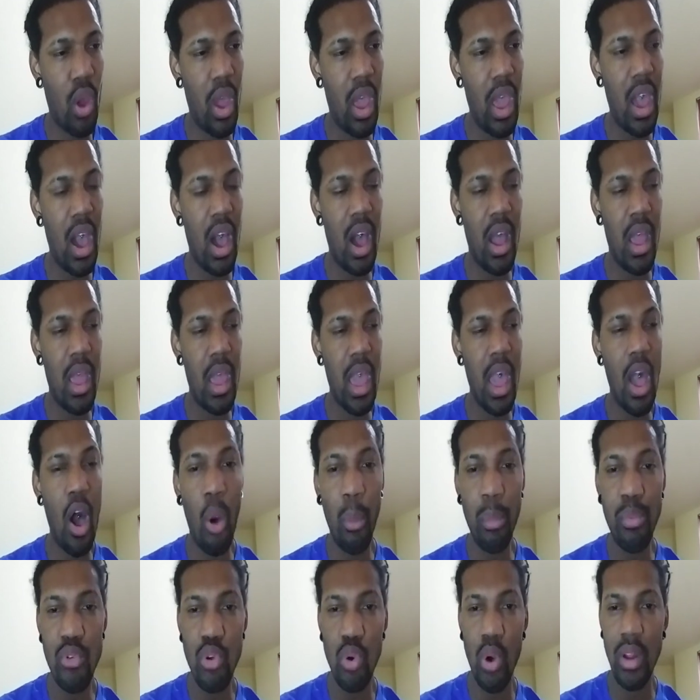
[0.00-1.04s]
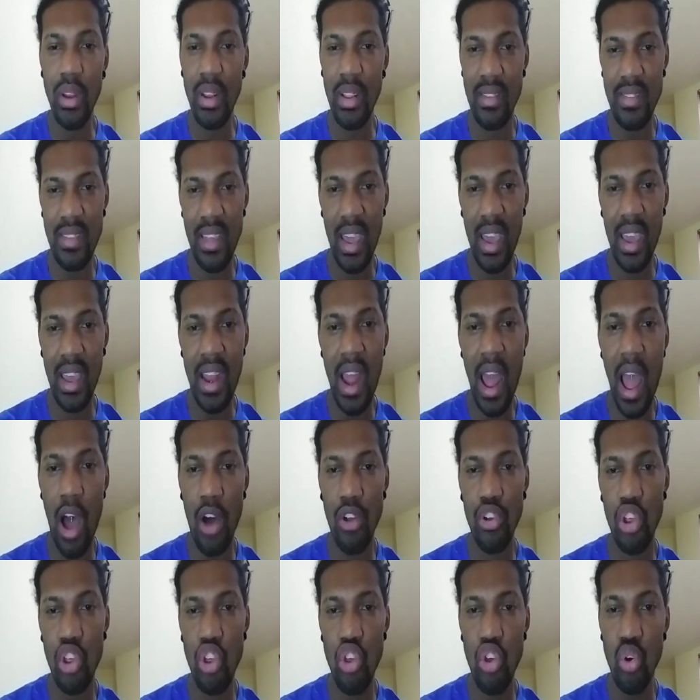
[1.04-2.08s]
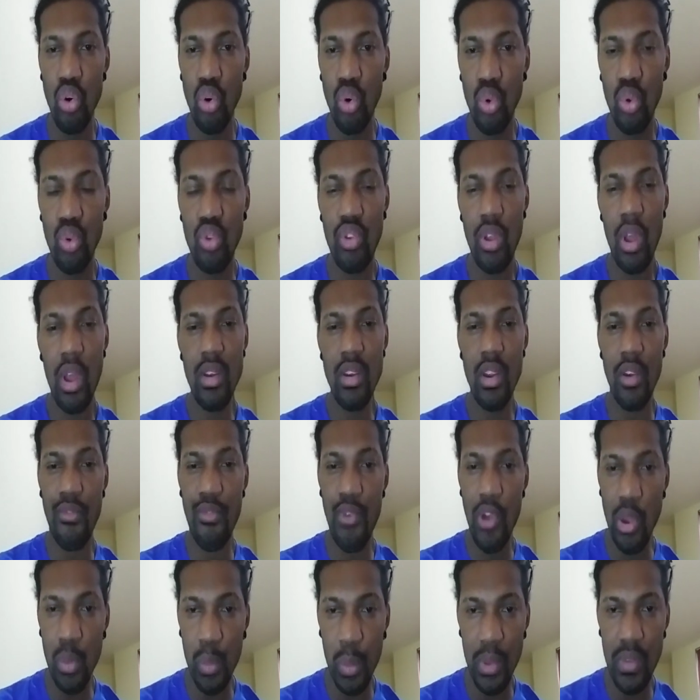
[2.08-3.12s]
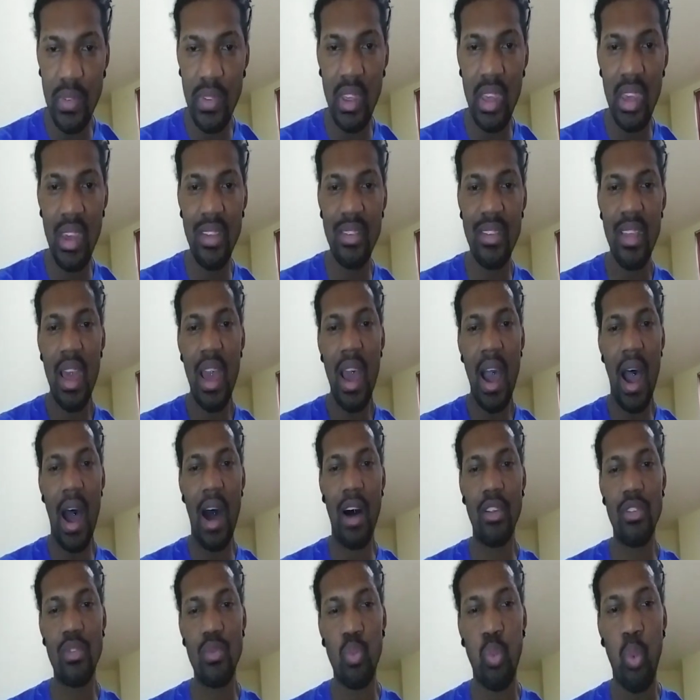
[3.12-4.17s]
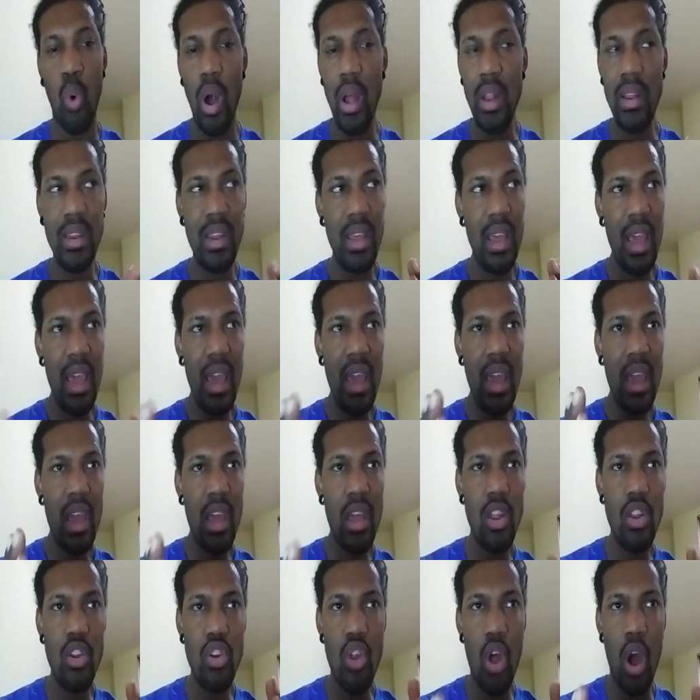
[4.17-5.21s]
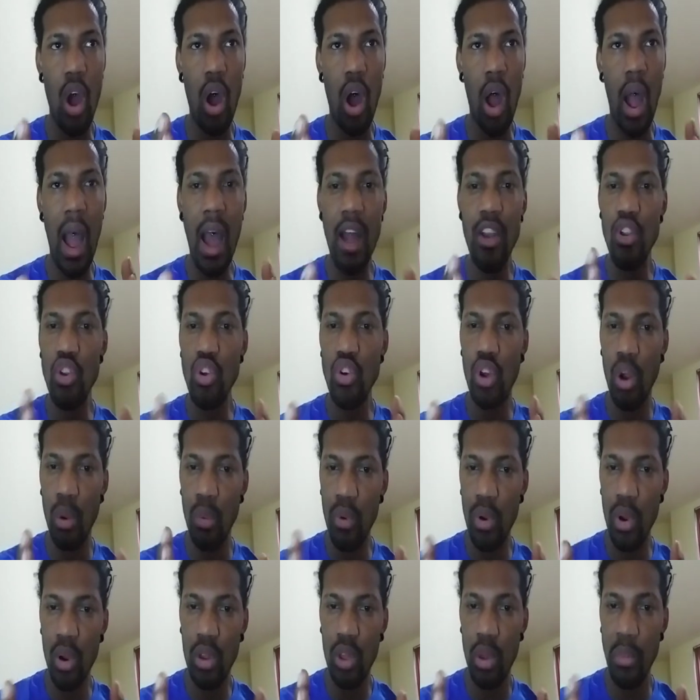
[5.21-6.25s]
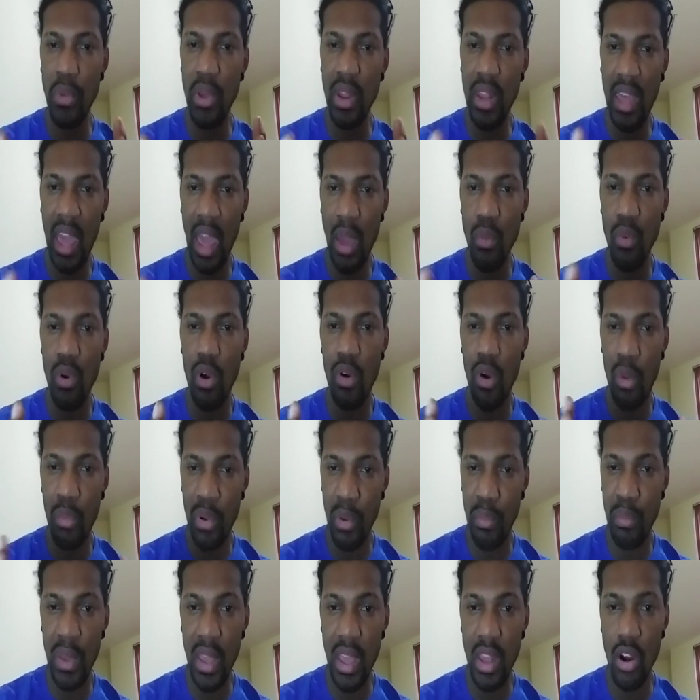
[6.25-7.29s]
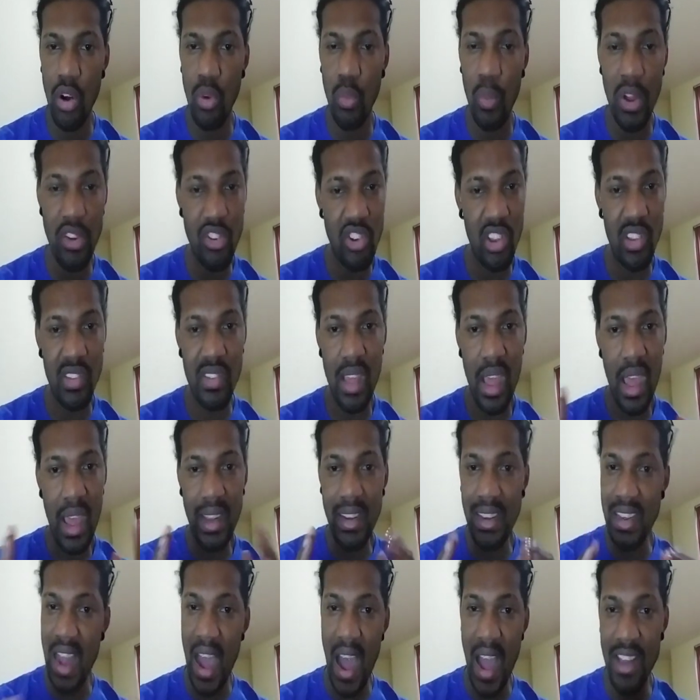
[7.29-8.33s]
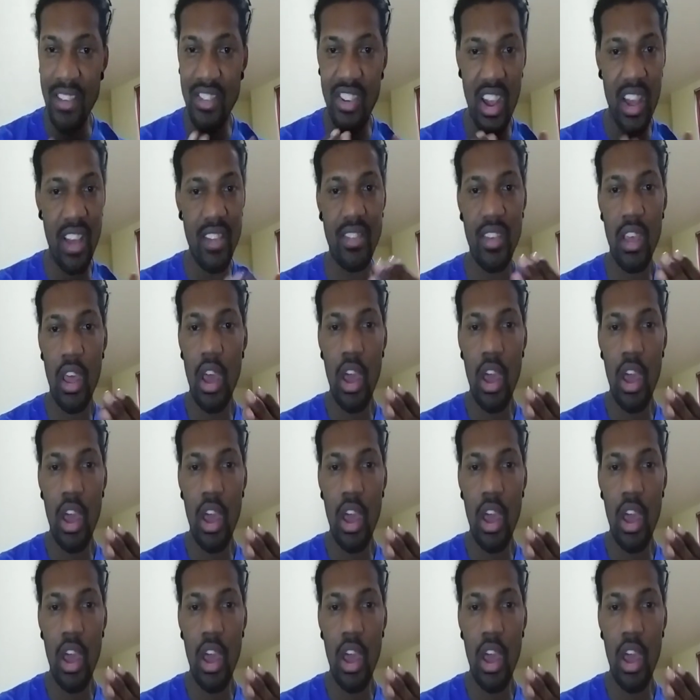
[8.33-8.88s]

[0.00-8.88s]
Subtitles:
it helps you understand how to use the frequencies, how do you communicate with a repeater, which is not just